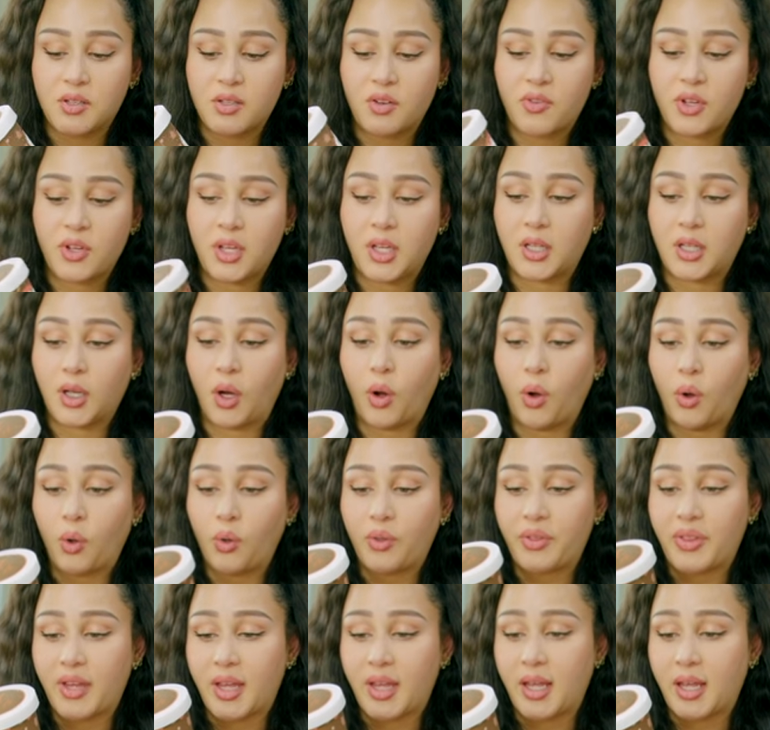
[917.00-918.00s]
if you eat the
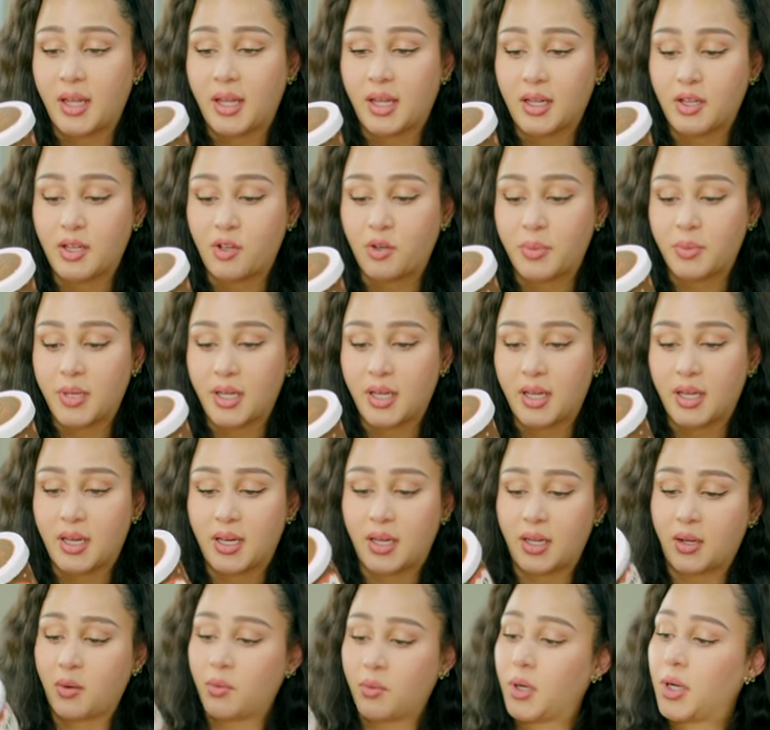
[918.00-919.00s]
whole thing, you'll be
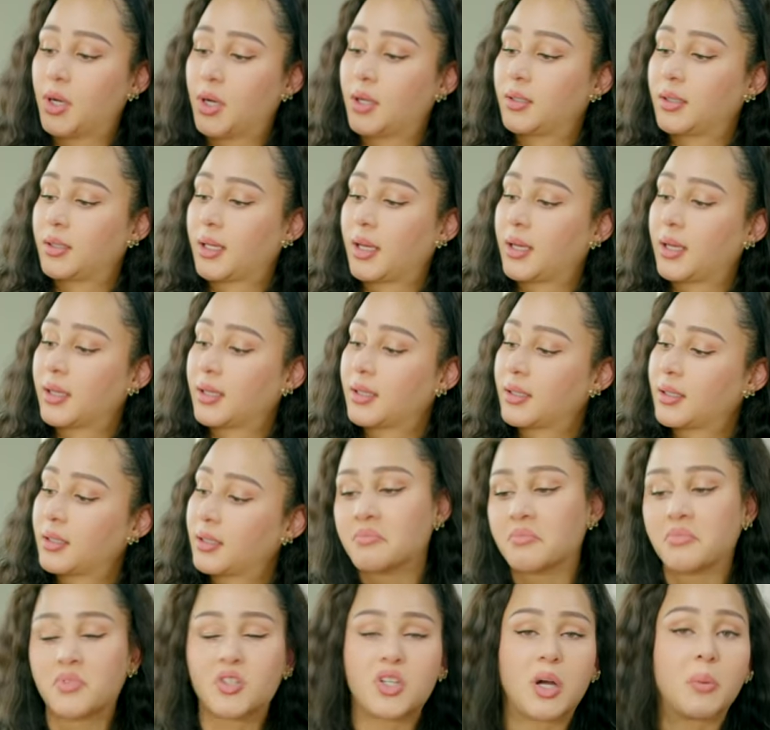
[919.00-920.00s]
getting what, like
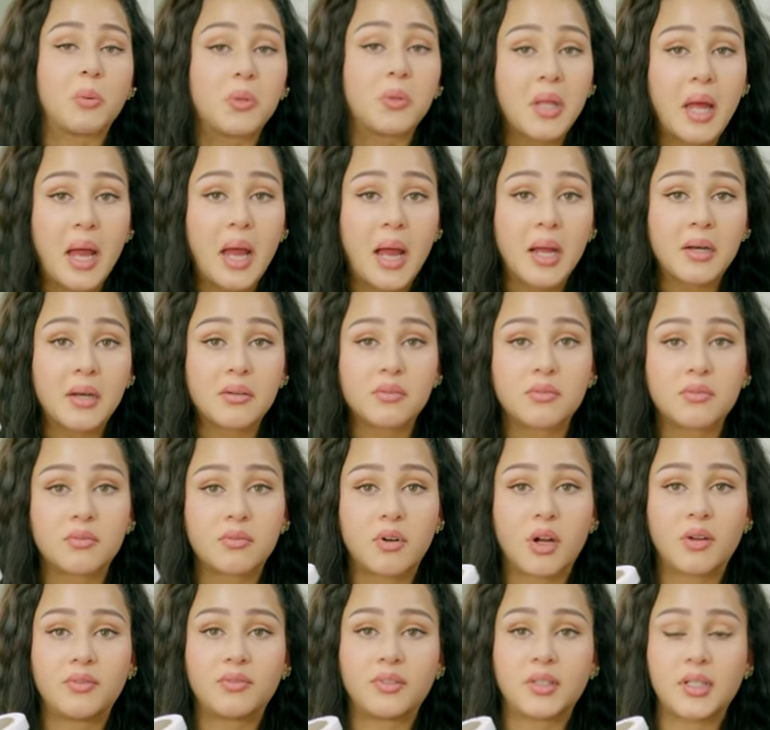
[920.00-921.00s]
double that
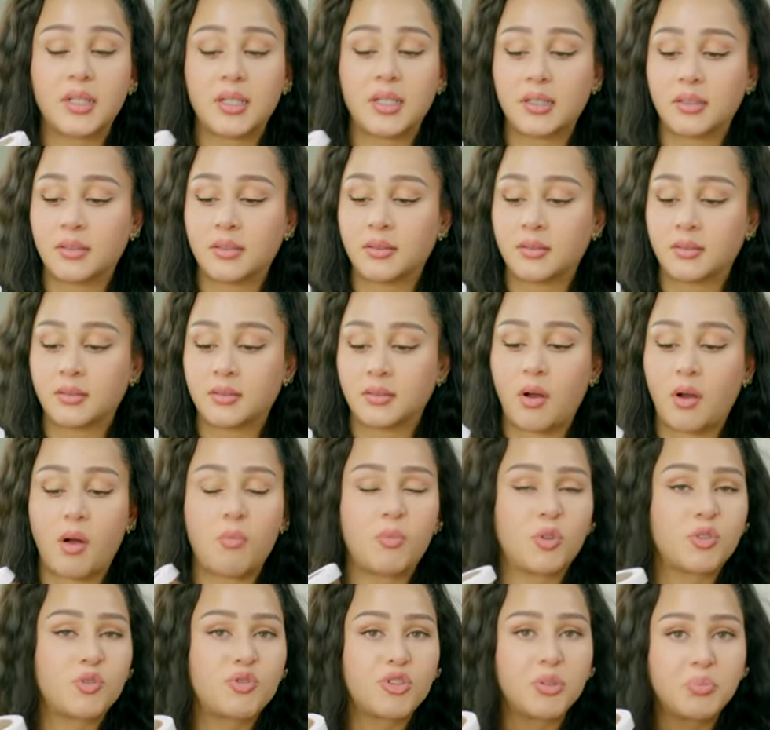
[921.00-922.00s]
roughly?
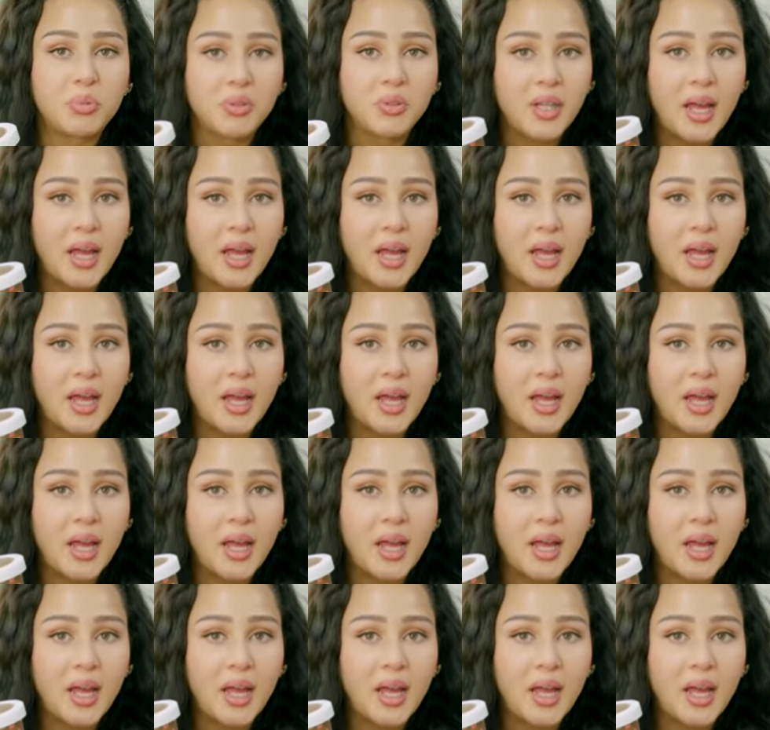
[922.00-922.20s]
Almost triple